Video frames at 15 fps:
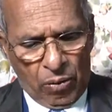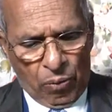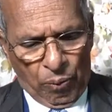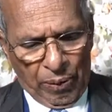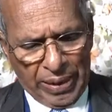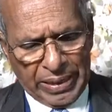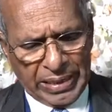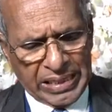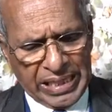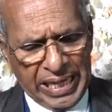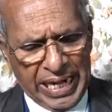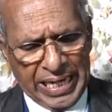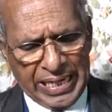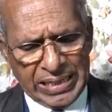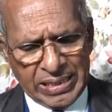where it
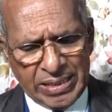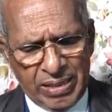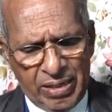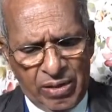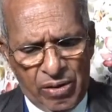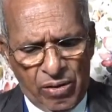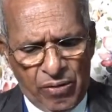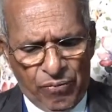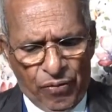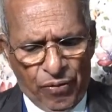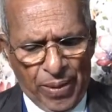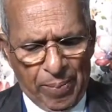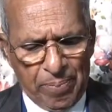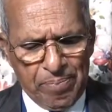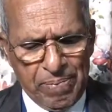says, "For
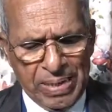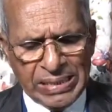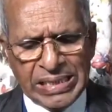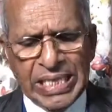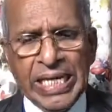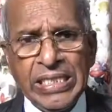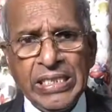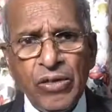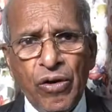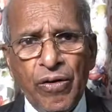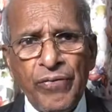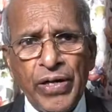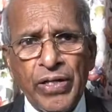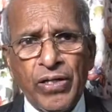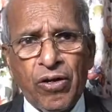the message
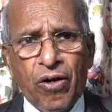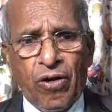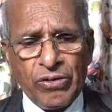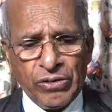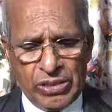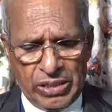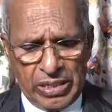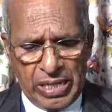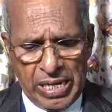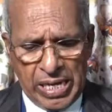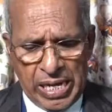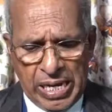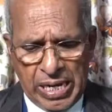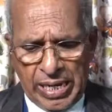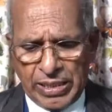of the cross
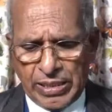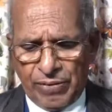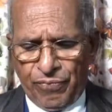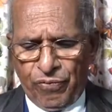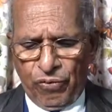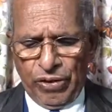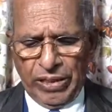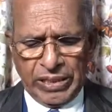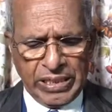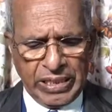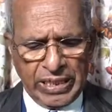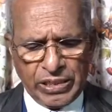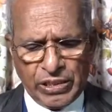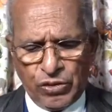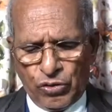is a
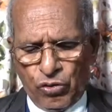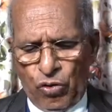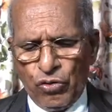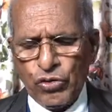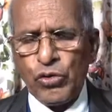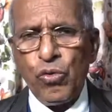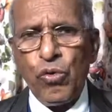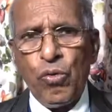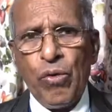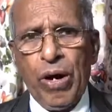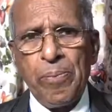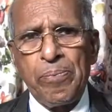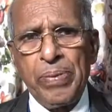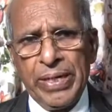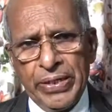foolishness to those who
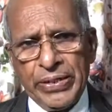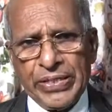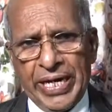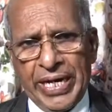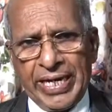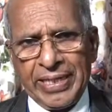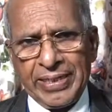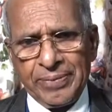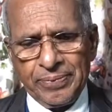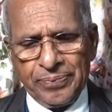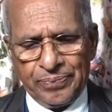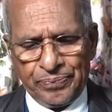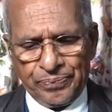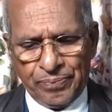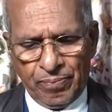are perishing,
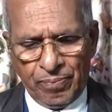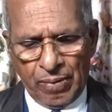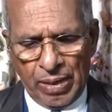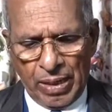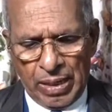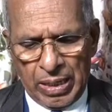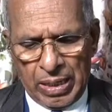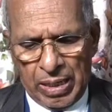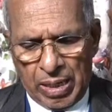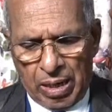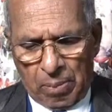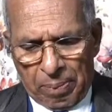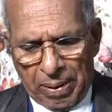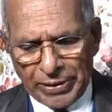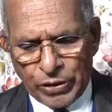
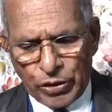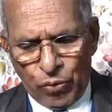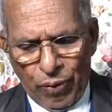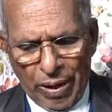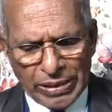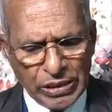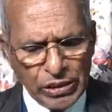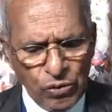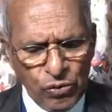but to us